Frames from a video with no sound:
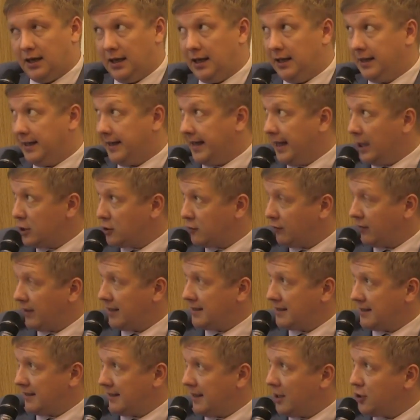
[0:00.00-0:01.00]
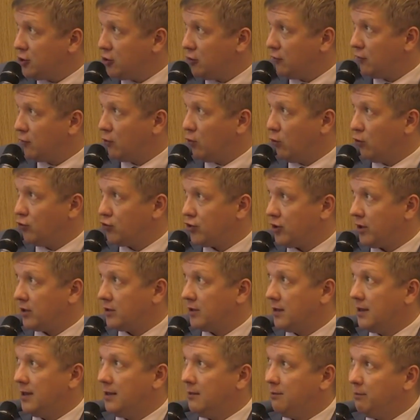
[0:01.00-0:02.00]
in case of cancellation of contract
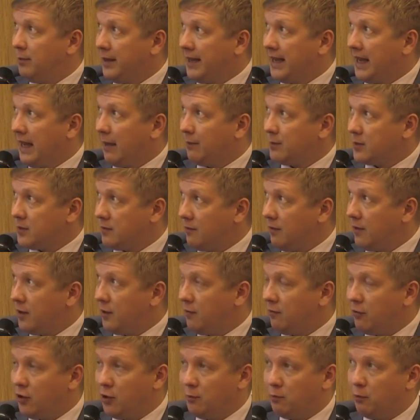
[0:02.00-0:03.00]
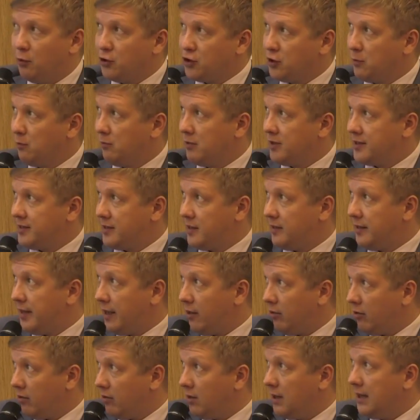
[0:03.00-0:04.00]
becomes a very, very possible
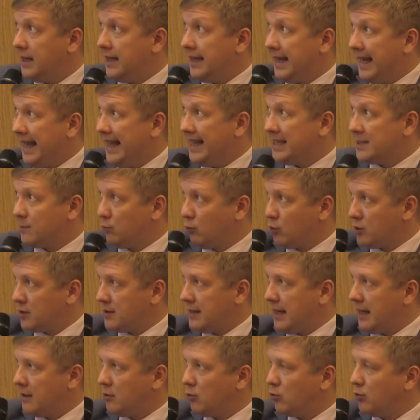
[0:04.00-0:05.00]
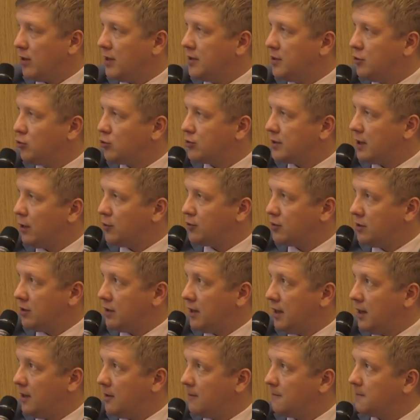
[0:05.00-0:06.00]
scenario, as was done already in
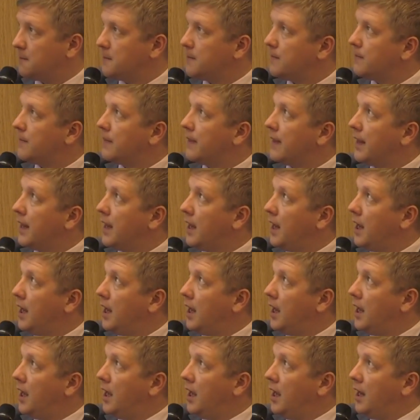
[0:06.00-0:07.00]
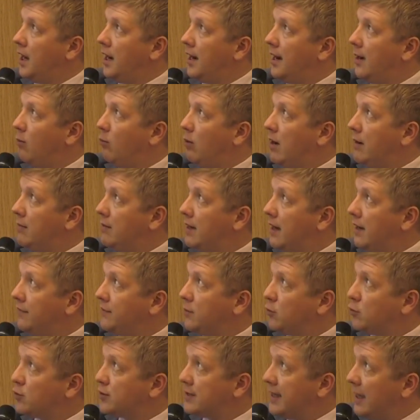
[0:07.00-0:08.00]
2009. However,
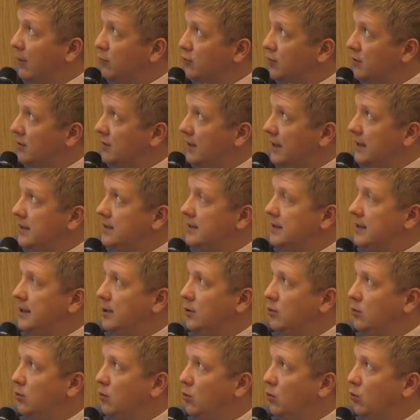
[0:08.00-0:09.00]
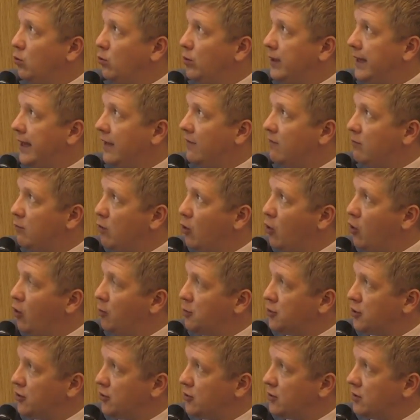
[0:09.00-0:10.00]
after 2019, we have more
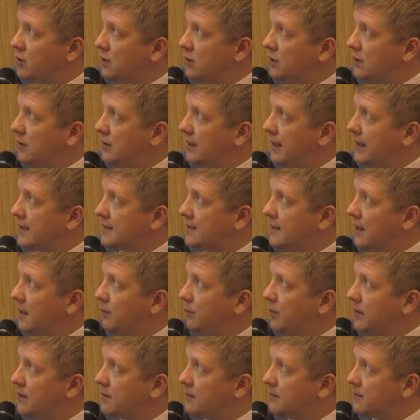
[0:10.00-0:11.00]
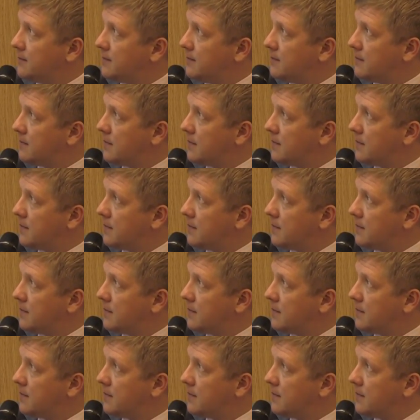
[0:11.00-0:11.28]
options. Next slide, please.